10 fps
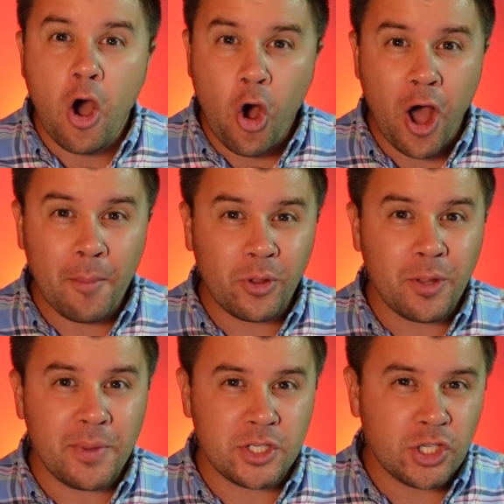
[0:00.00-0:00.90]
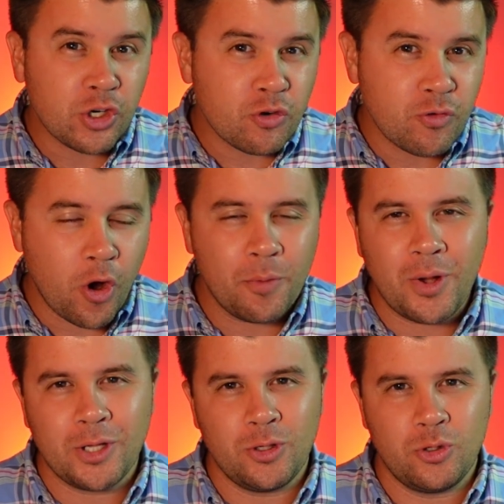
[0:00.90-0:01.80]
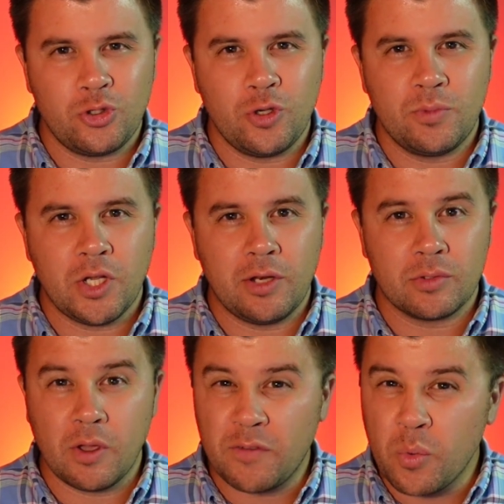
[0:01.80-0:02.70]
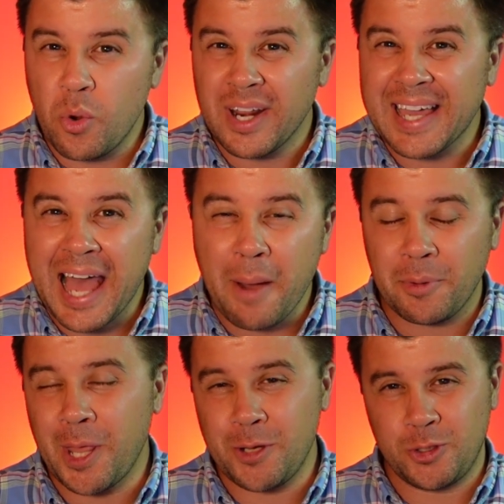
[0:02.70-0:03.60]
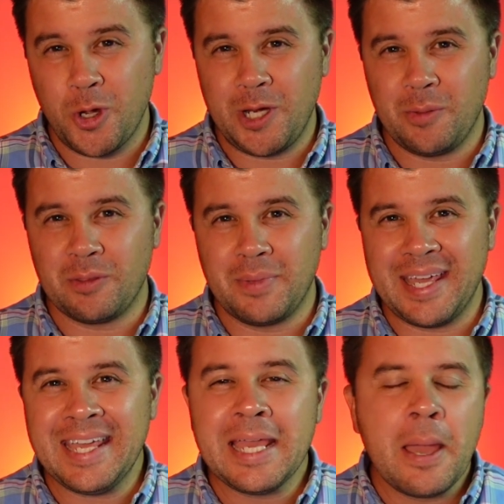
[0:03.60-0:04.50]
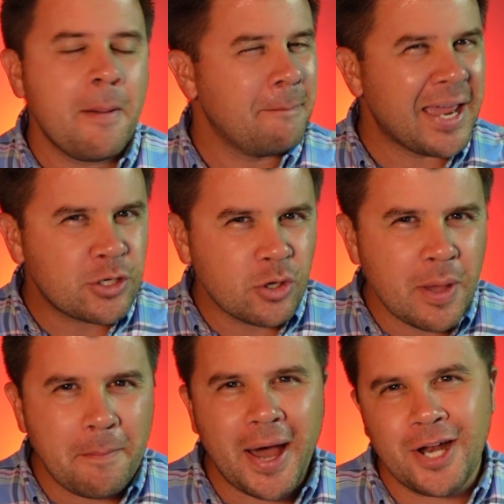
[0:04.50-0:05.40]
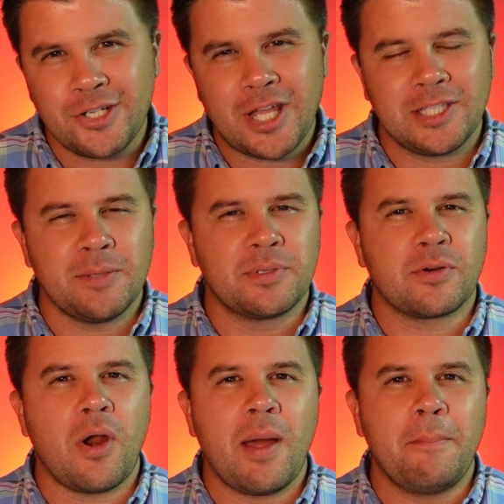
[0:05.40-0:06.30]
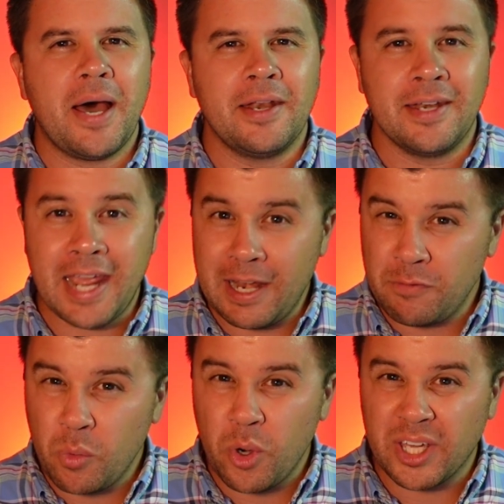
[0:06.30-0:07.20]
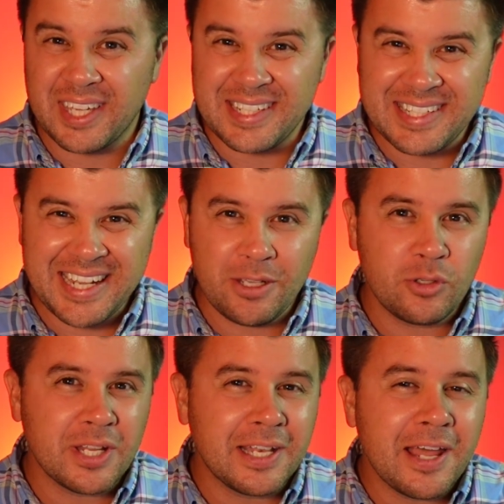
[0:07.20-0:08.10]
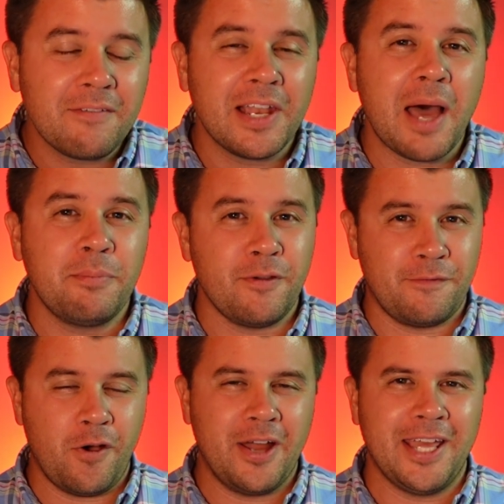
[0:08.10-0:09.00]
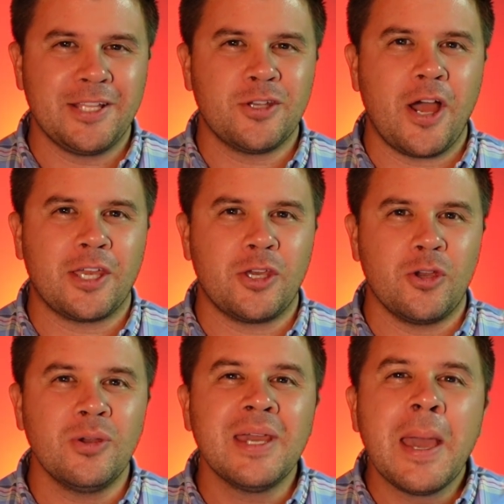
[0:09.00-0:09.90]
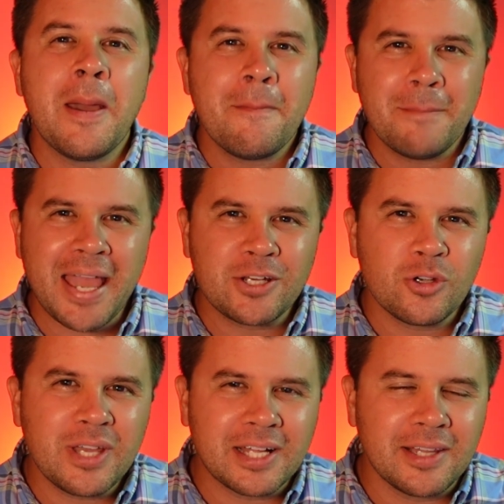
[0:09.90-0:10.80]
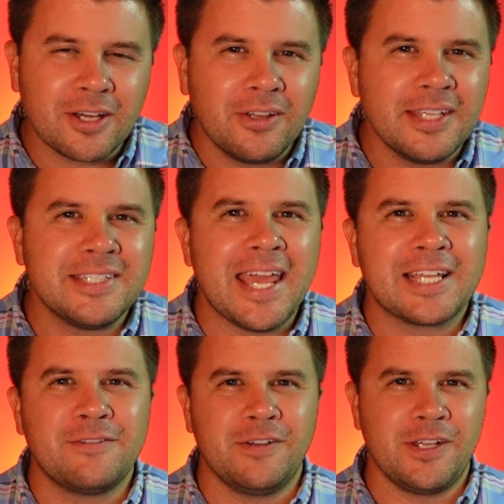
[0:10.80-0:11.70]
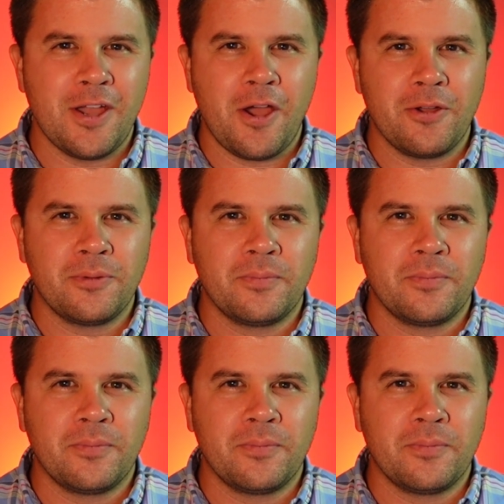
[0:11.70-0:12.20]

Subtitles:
I'm on the mission to grow my YouTube channel, so if you want to come on that journey with me, make sure you punch that subscribe button. And if you want to continue to level up your finance IQ, make sure you click on this next video.